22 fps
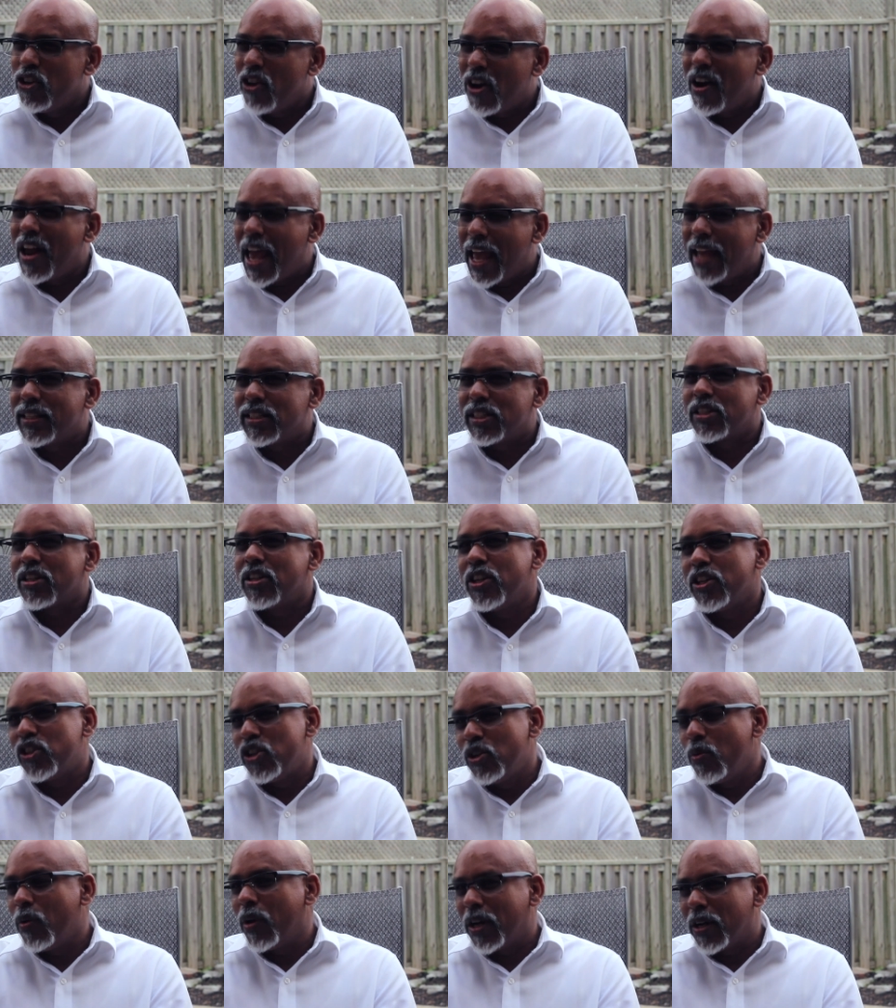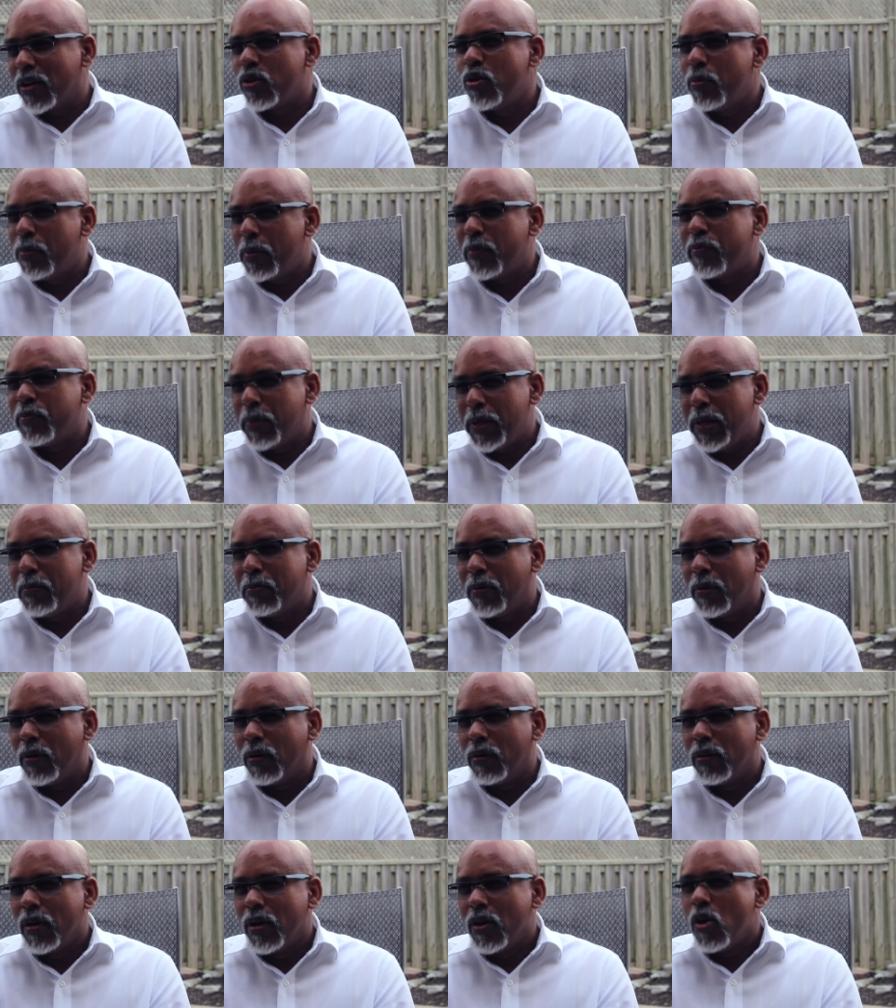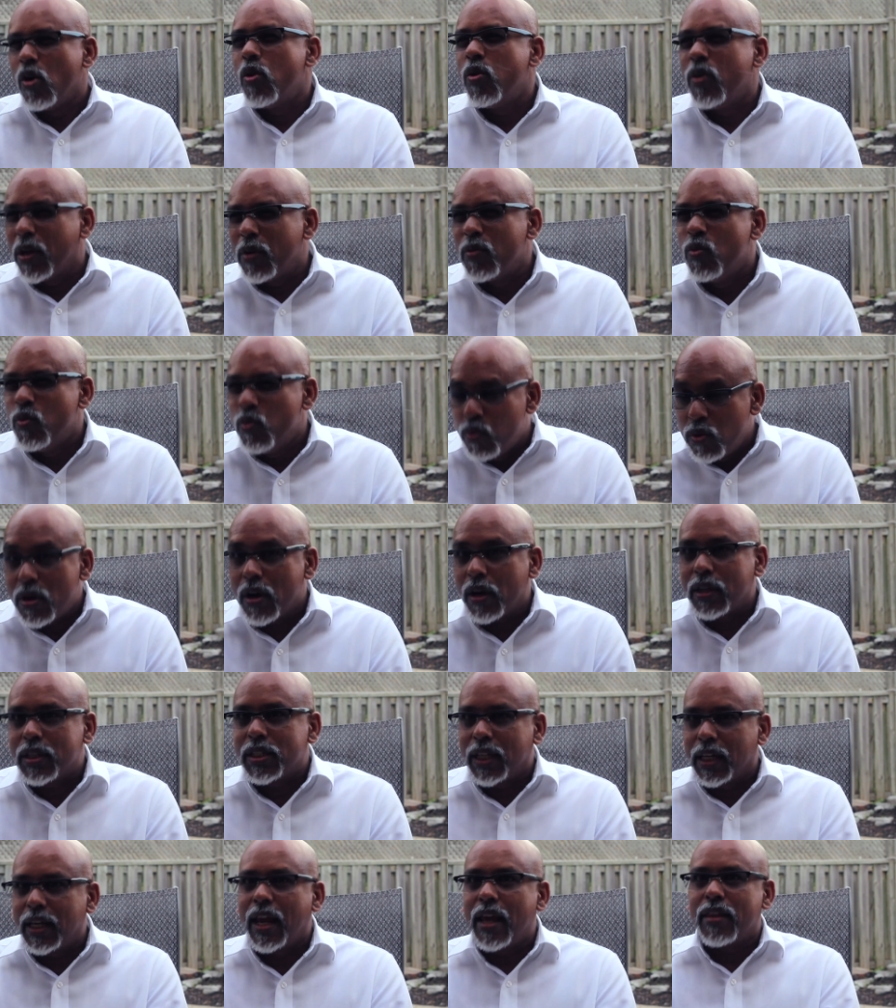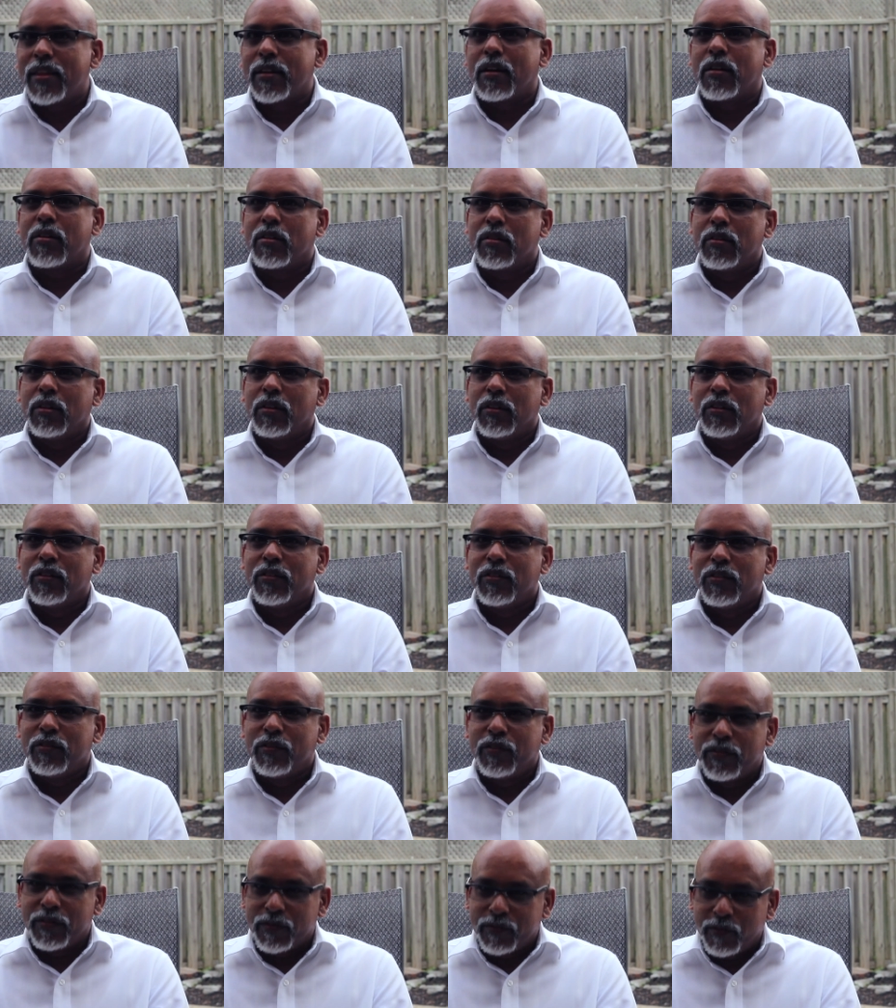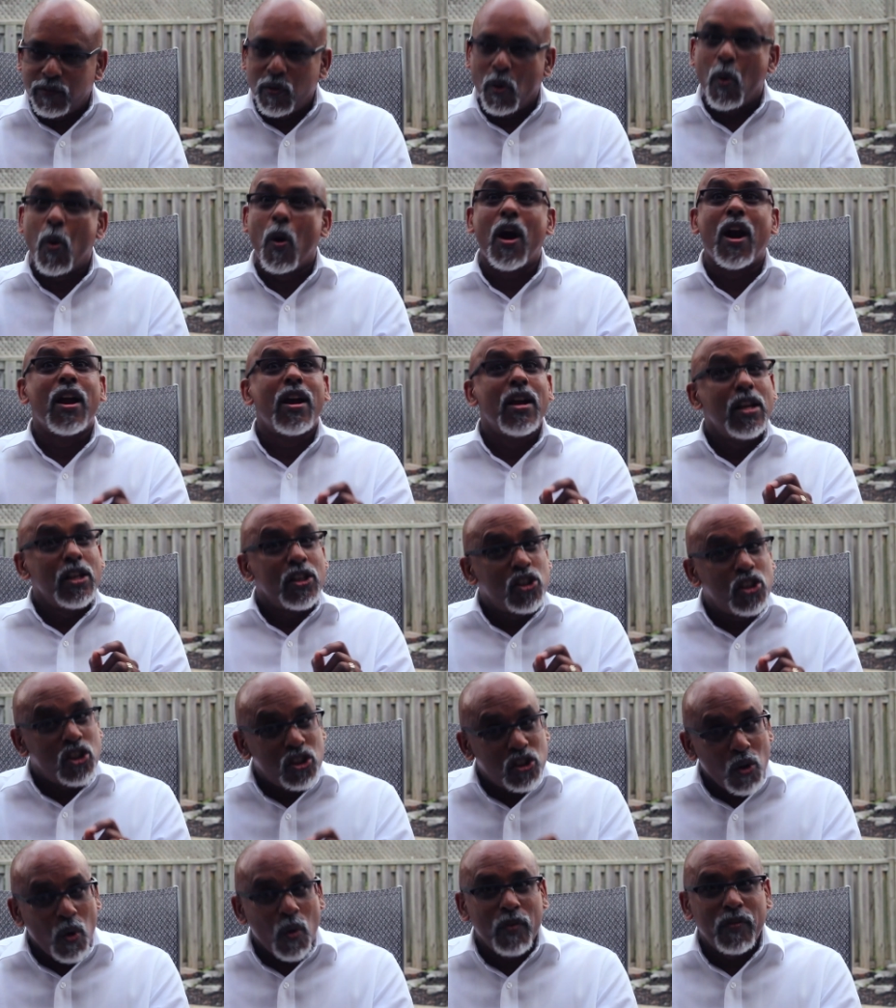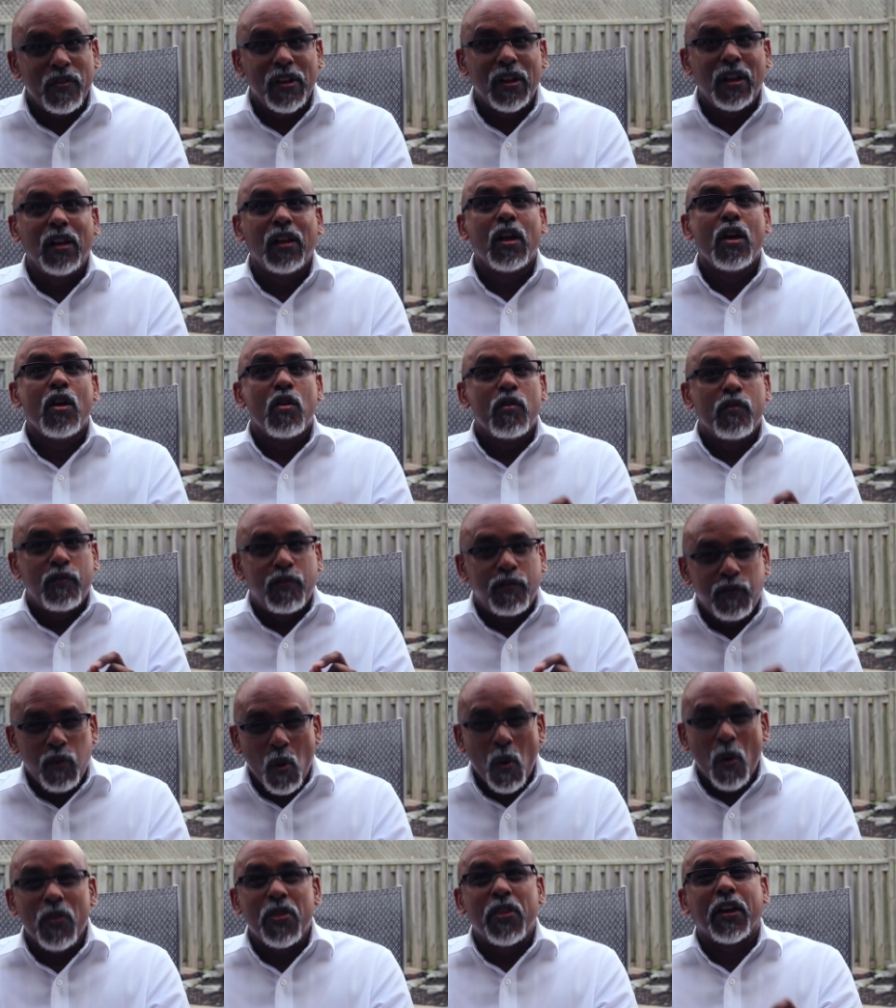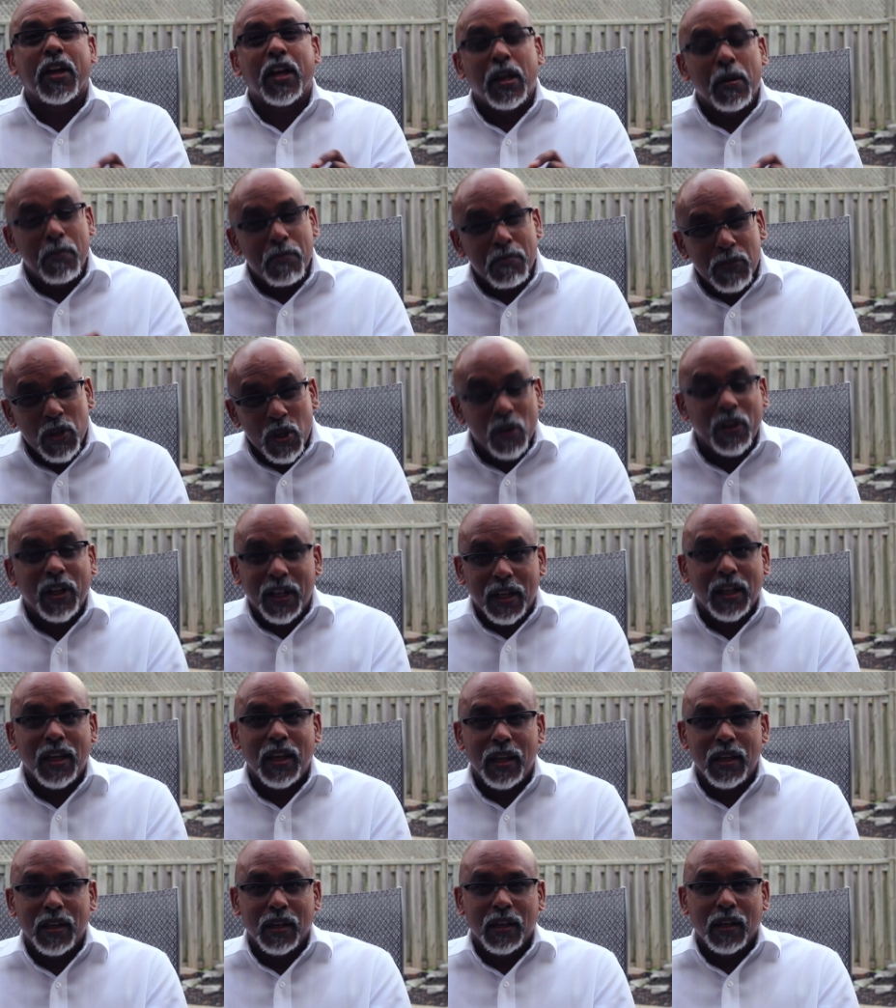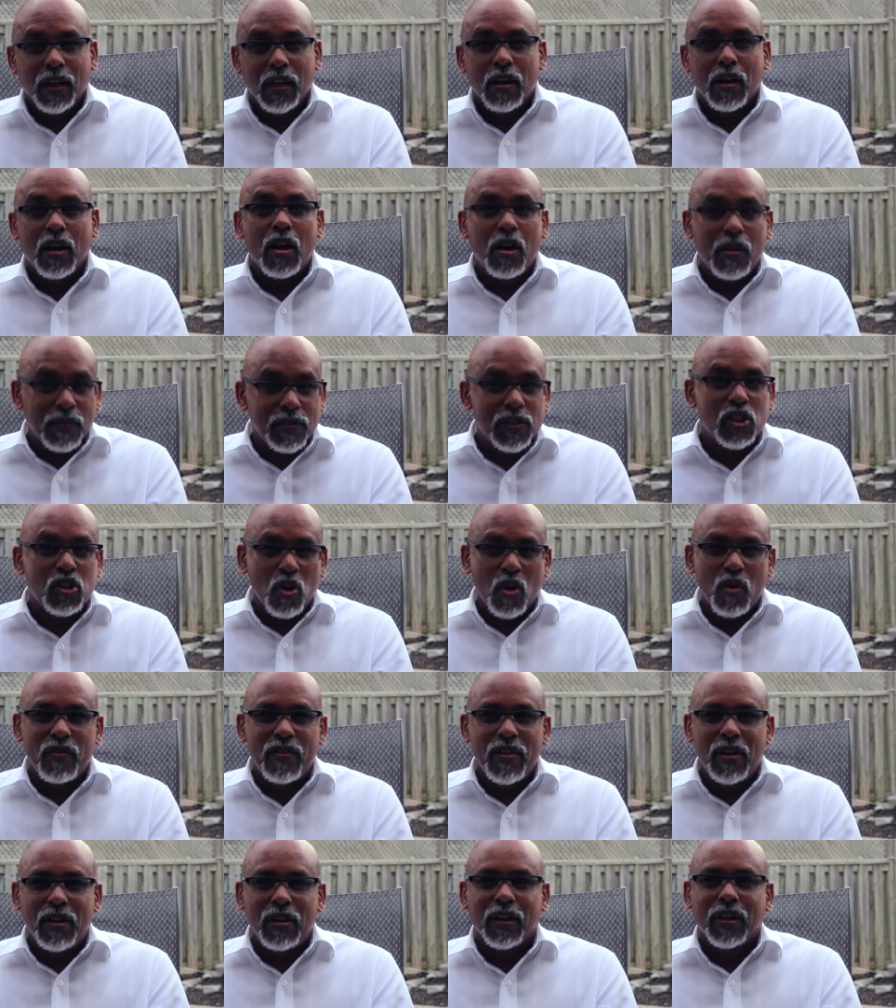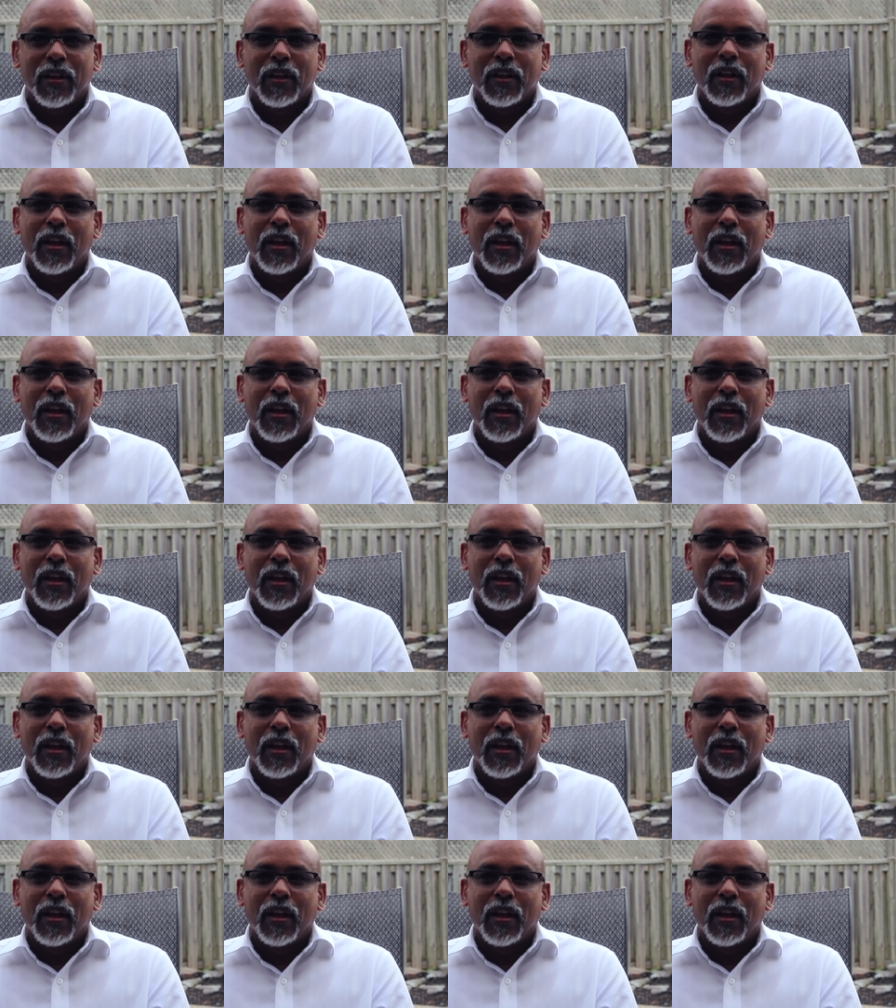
your answer is you want a group of people who can work together for Stouffville, for the community of Stouffville,